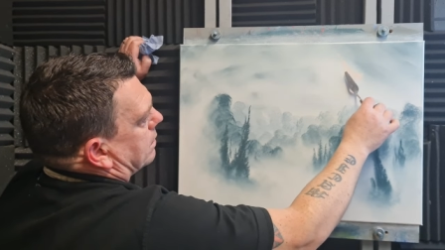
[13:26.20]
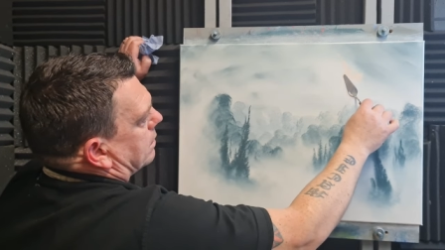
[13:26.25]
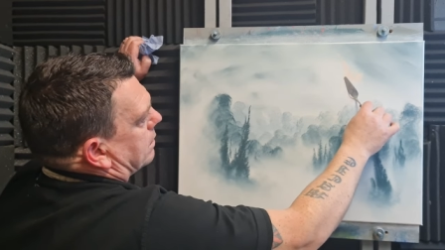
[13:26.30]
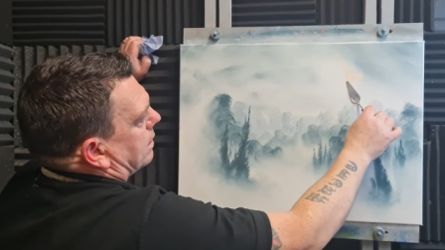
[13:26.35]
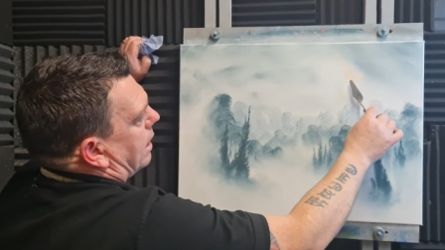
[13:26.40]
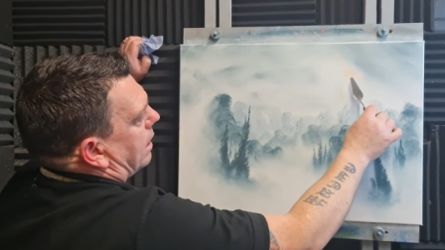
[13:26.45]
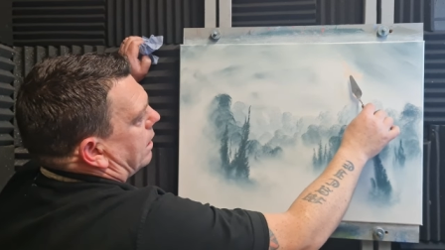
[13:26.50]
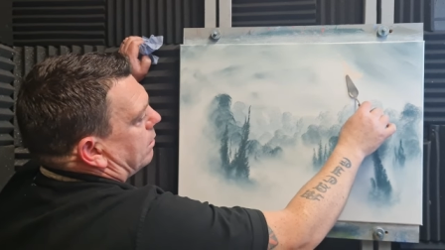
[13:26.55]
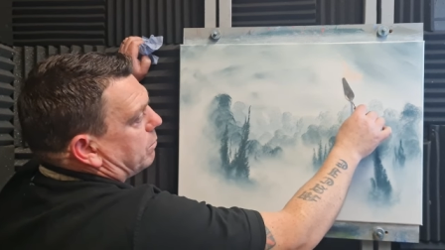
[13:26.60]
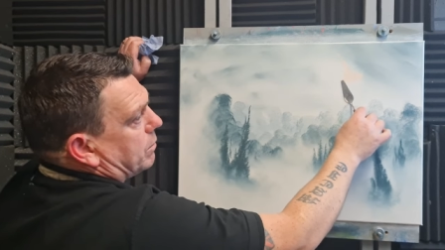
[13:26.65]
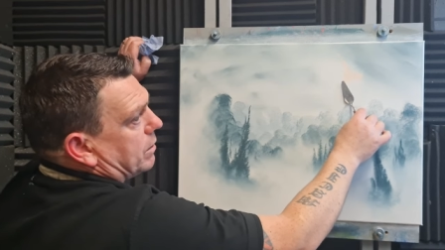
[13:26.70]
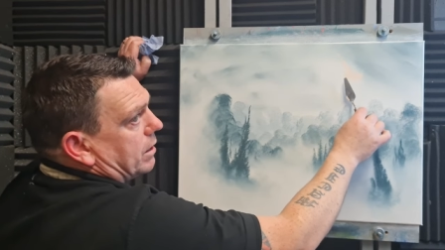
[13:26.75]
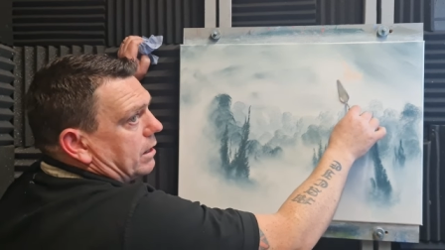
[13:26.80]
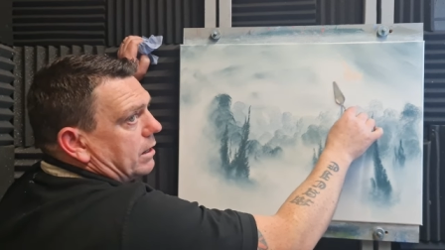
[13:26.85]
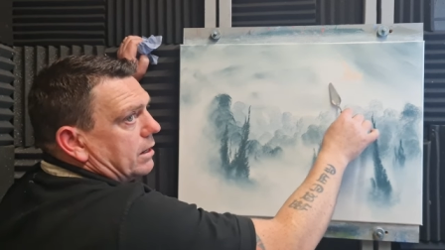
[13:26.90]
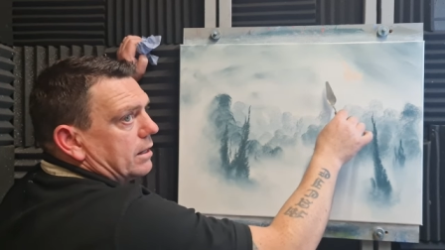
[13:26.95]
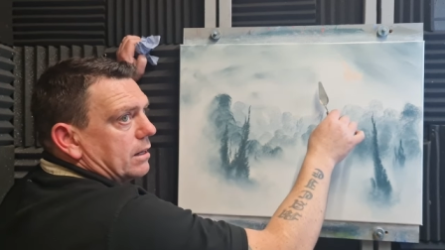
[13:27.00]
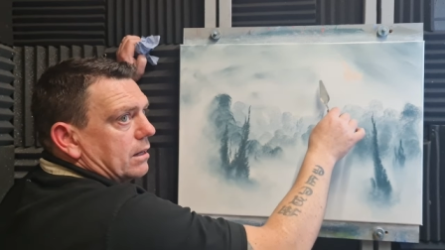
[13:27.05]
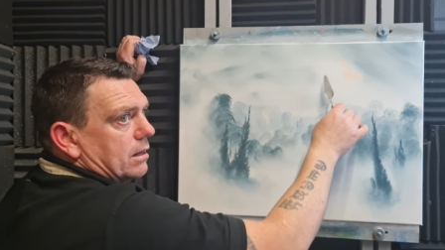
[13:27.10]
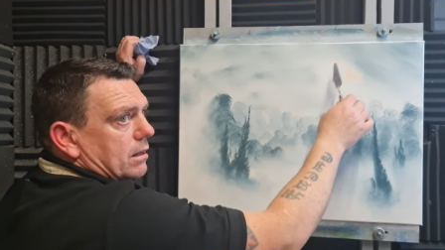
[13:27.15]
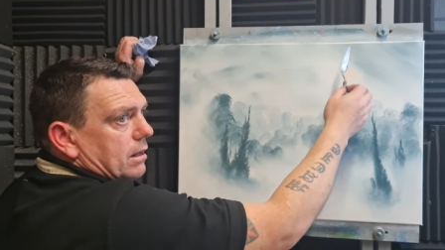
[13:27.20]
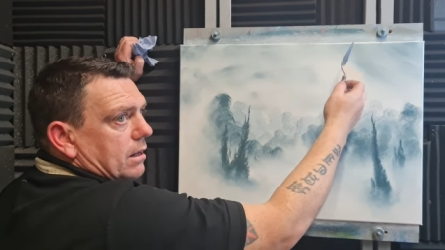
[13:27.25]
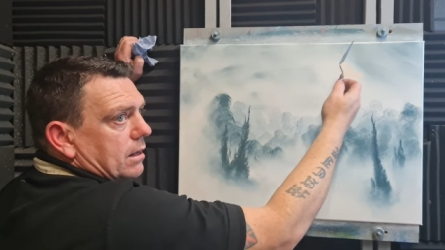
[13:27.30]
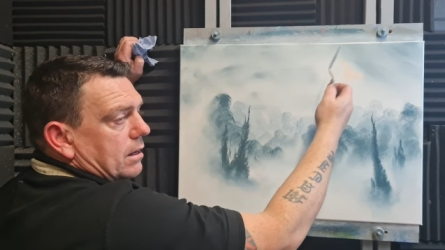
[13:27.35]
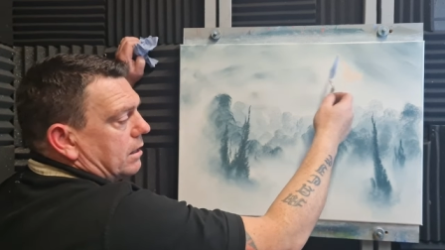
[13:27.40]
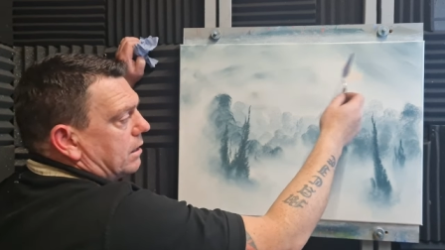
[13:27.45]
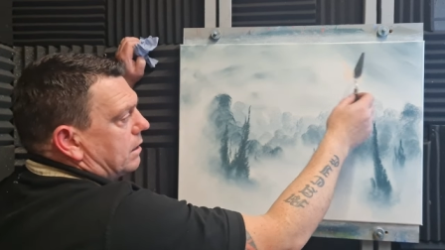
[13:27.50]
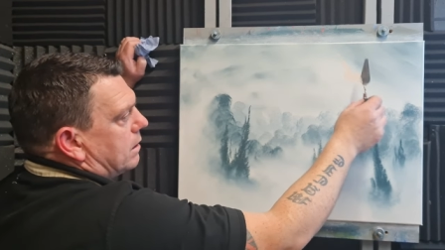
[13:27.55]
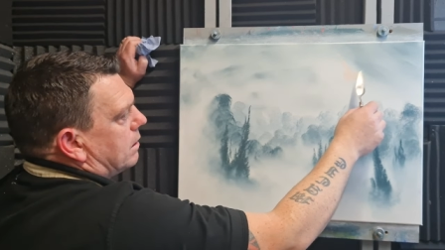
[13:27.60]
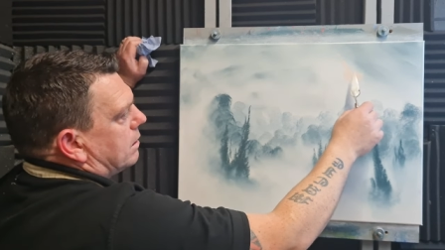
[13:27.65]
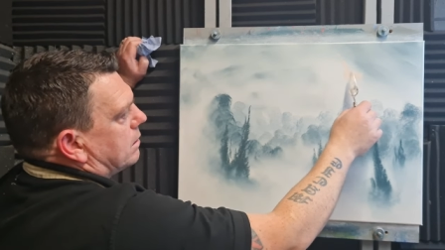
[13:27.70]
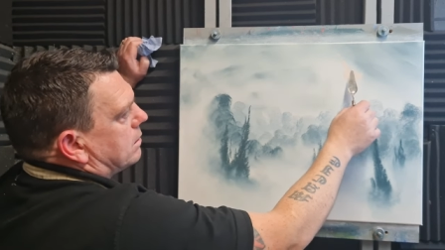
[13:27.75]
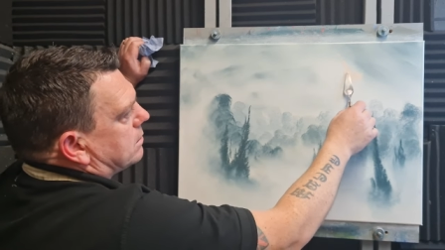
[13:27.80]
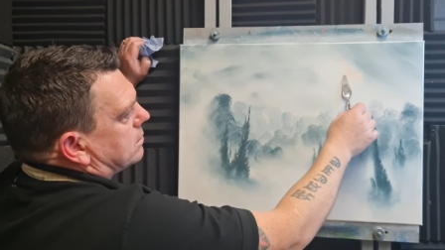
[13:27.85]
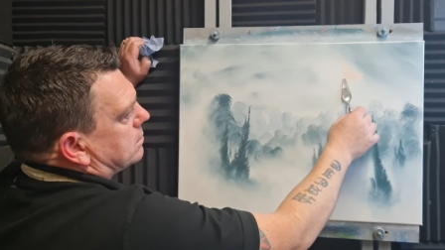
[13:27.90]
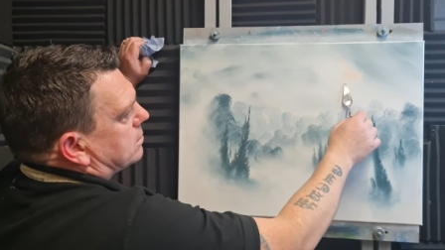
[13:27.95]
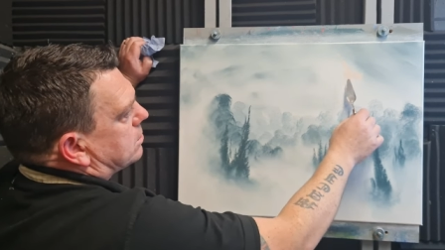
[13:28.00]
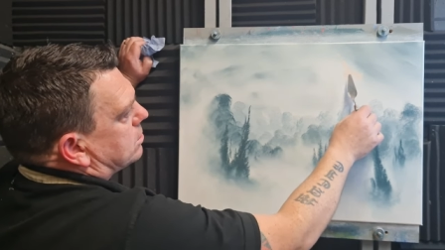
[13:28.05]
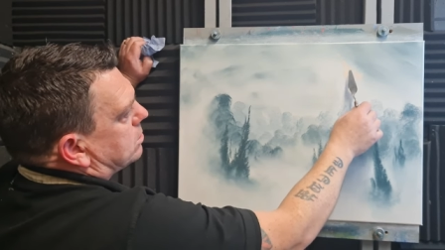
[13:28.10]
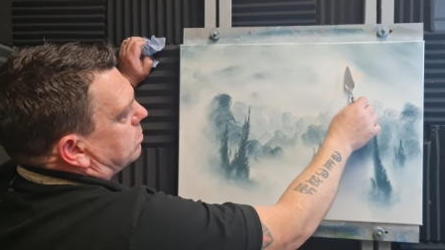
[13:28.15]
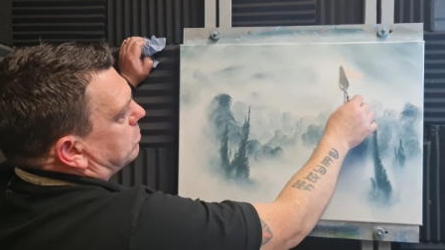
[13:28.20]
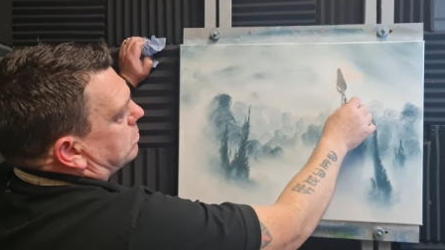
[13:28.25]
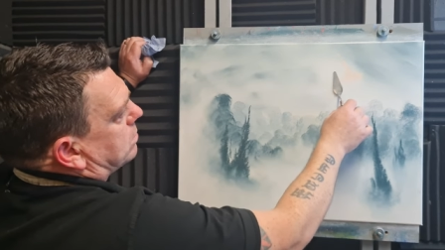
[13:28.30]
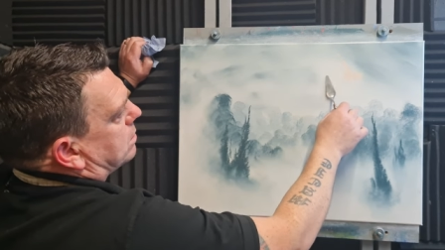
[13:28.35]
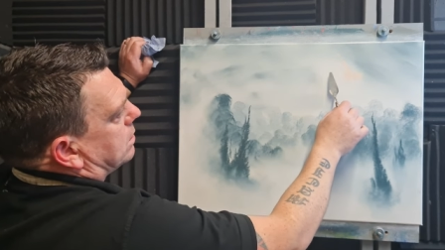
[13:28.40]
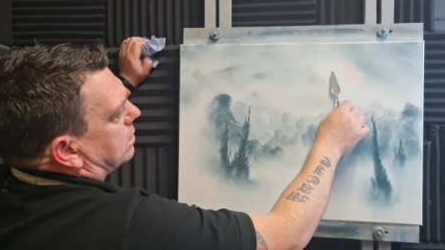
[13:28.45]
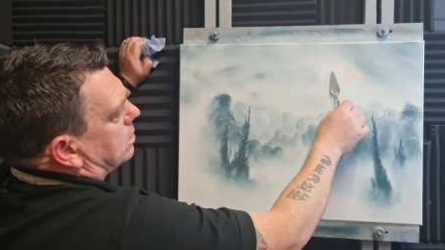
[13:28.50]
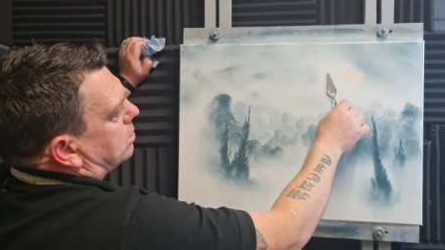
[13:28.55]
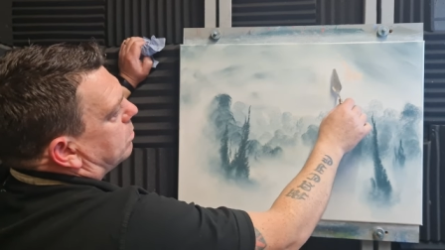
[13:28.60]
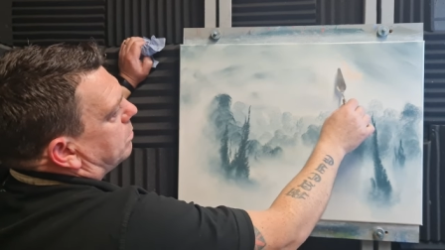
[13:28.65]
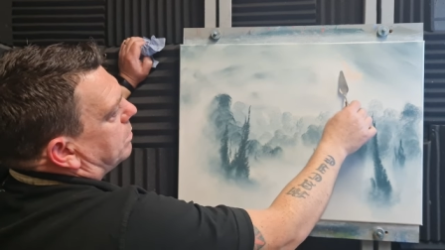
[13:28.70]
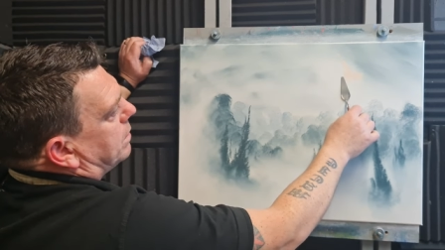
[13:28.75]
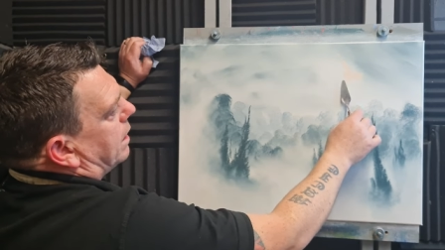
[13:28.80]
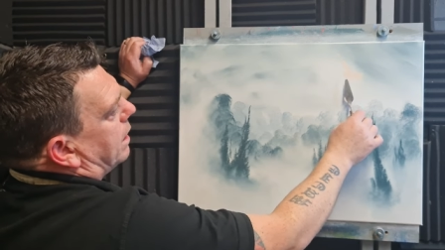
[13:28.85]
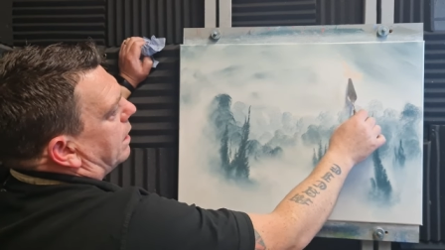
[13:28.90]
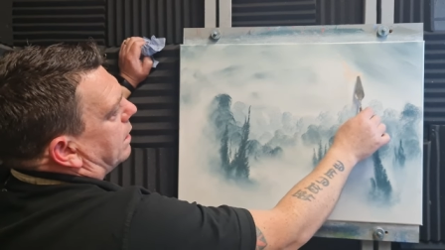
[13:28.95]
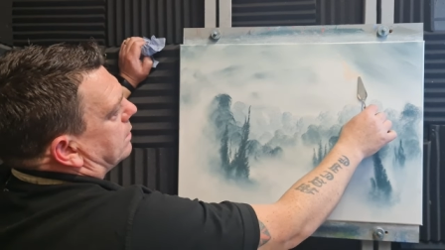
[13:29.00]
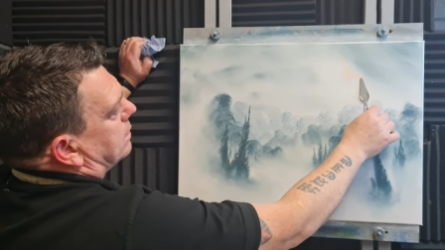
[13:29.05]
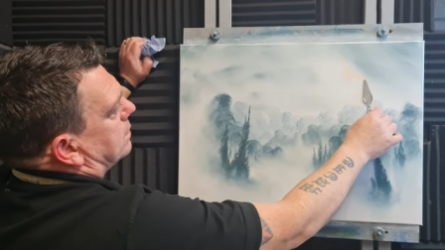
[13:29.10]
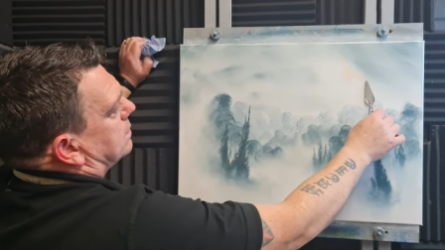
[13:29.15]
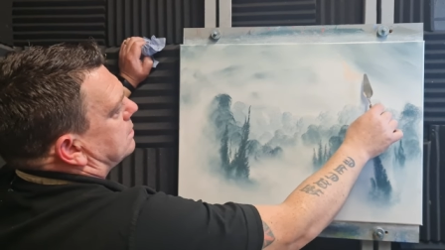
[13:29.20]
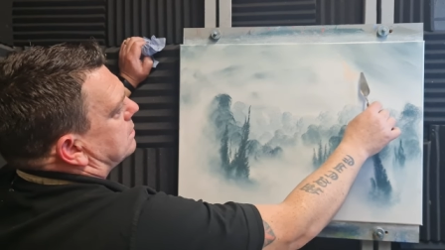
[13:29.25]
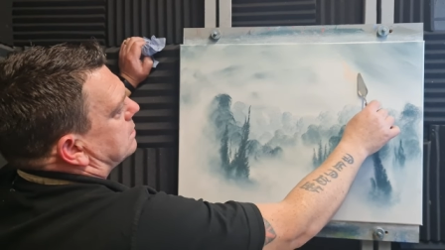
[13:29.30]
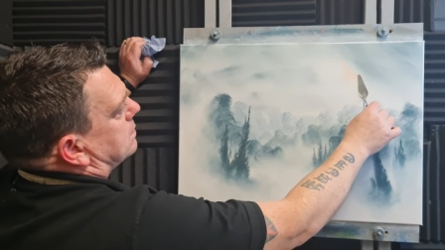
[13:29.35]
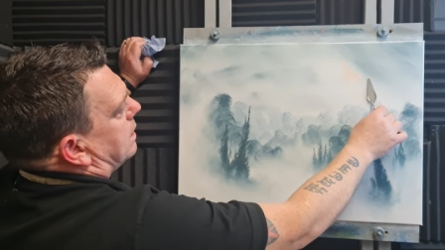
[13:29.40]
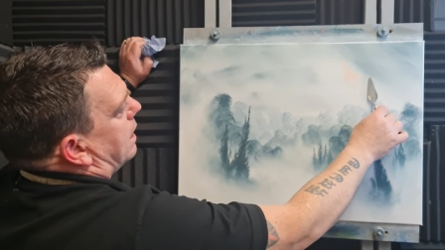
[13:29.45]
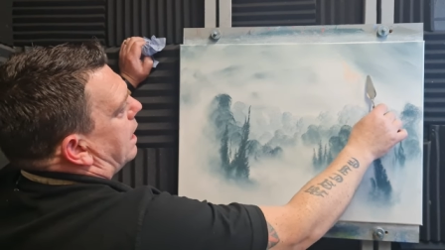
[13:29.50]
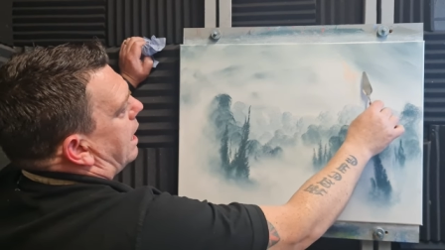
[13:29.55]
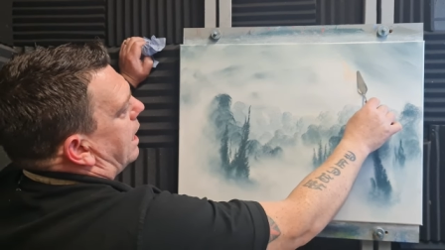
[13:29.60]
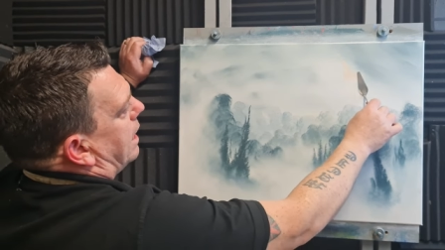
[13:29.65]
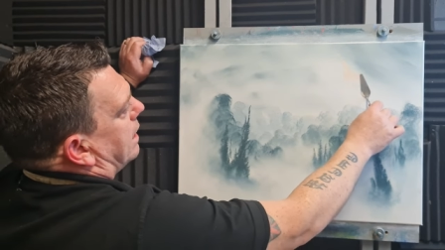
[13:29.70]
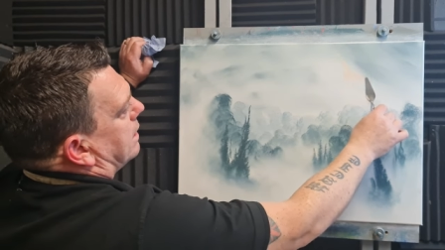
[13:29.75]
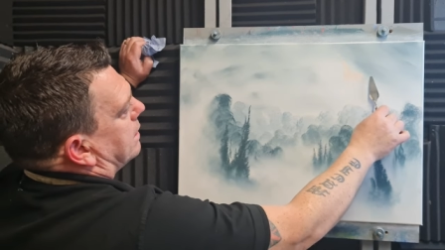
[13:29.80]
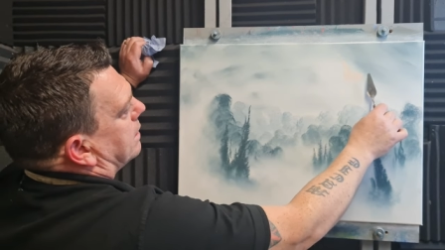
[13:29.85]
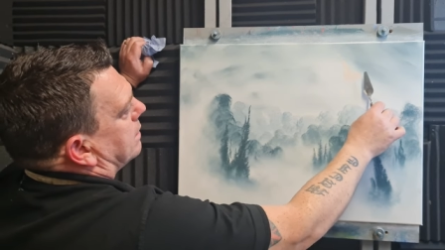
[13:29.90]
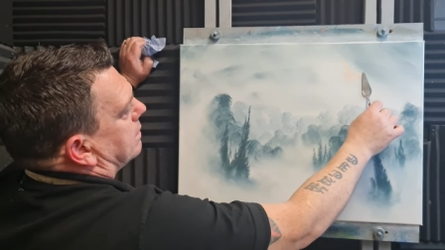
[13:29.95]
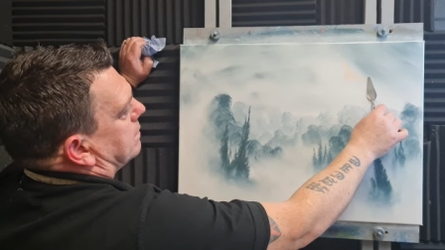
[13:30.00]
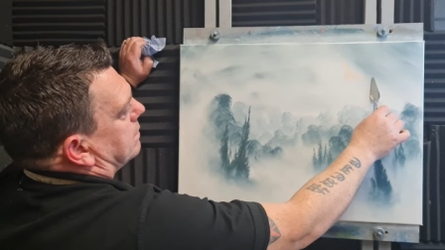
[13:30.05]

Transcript: that'll be a little something coming out of the sky,